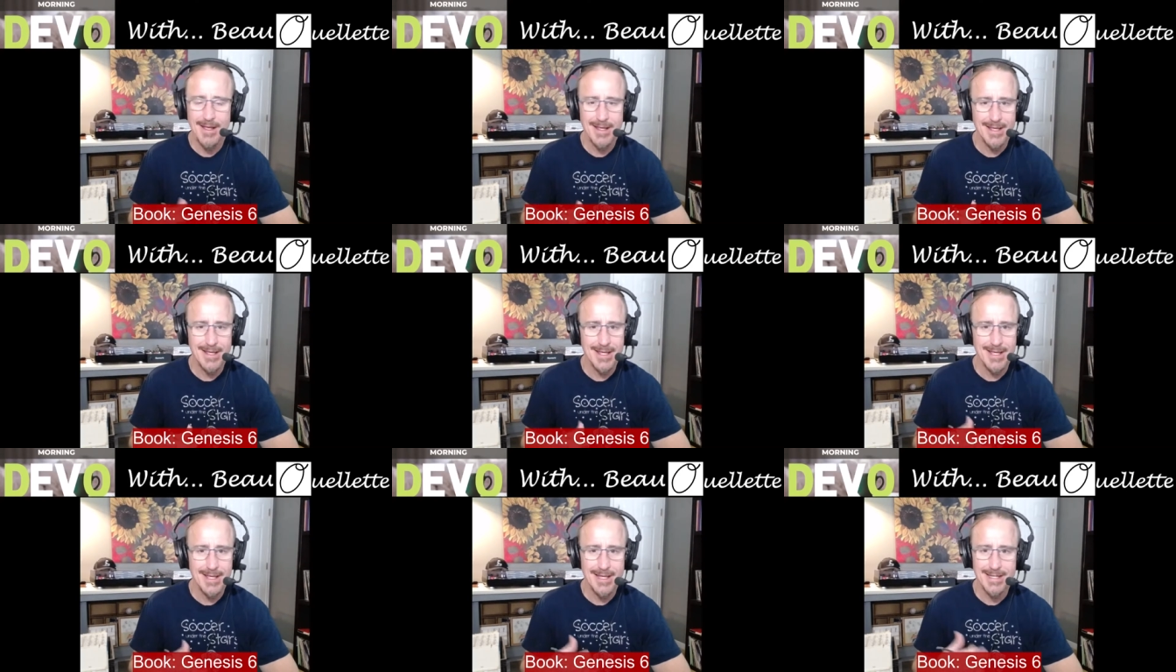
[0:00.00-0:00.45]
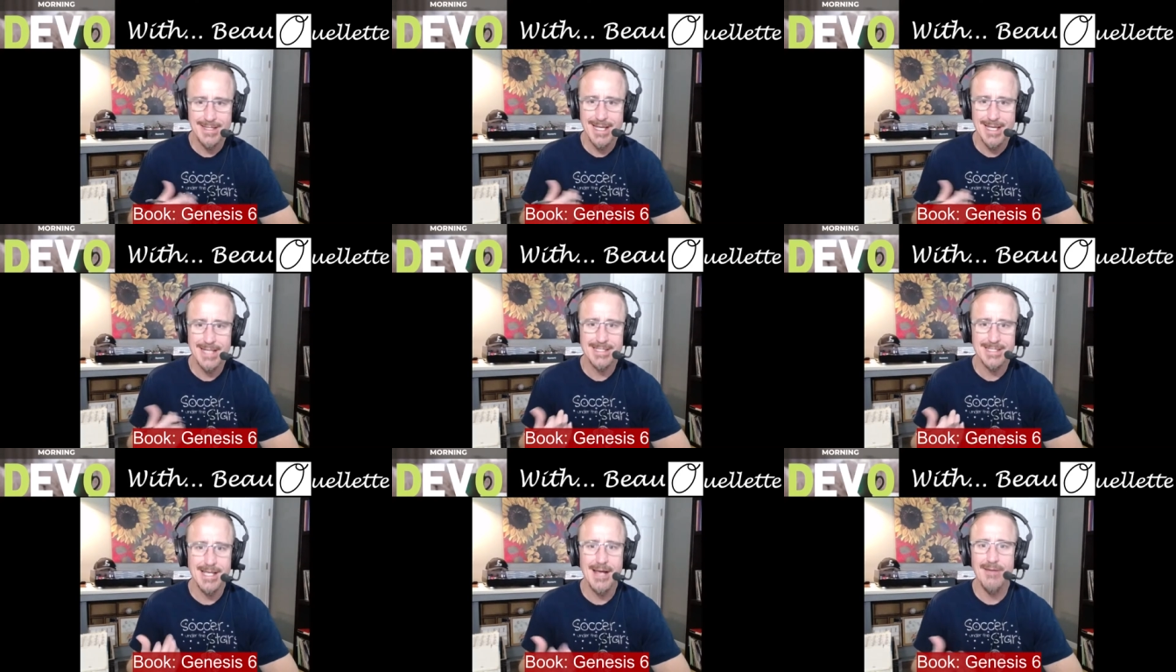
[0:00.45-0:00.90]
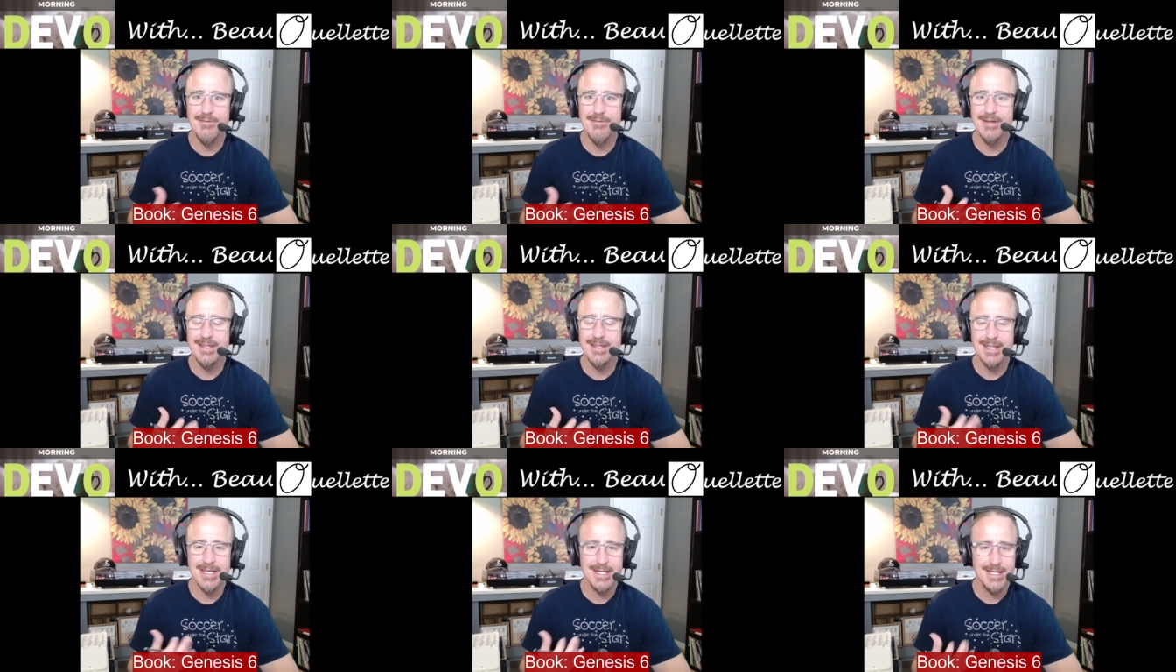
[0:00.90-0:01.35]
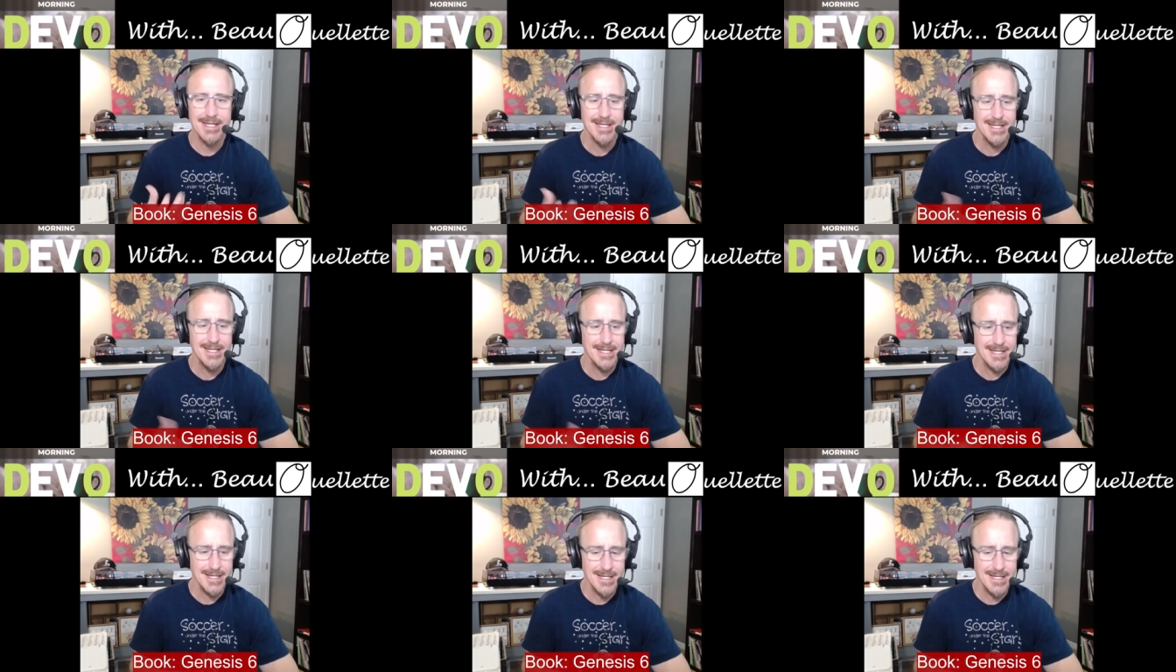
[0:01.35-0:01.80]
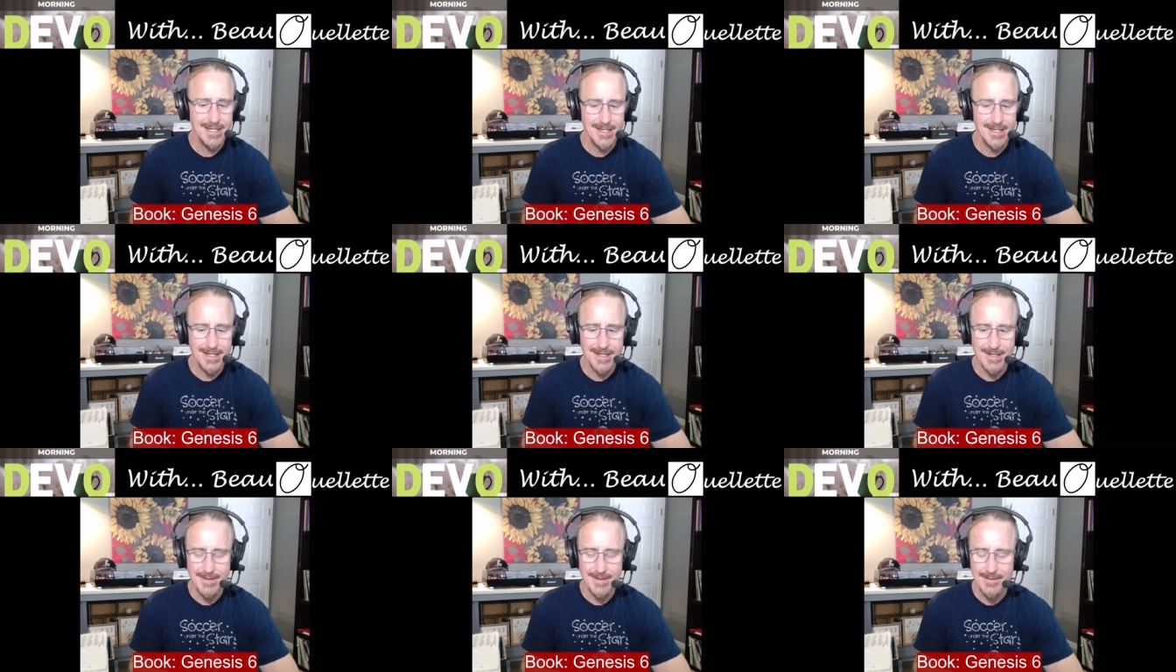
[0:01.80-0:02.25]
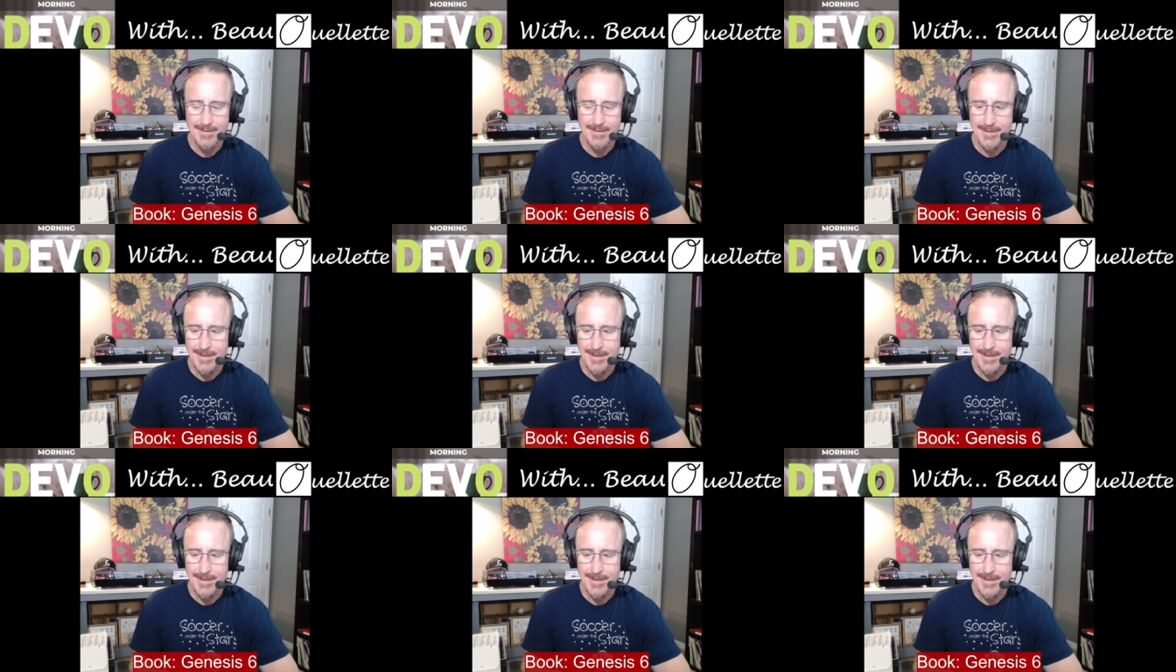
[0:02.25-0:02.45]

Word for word: he takes everything uh,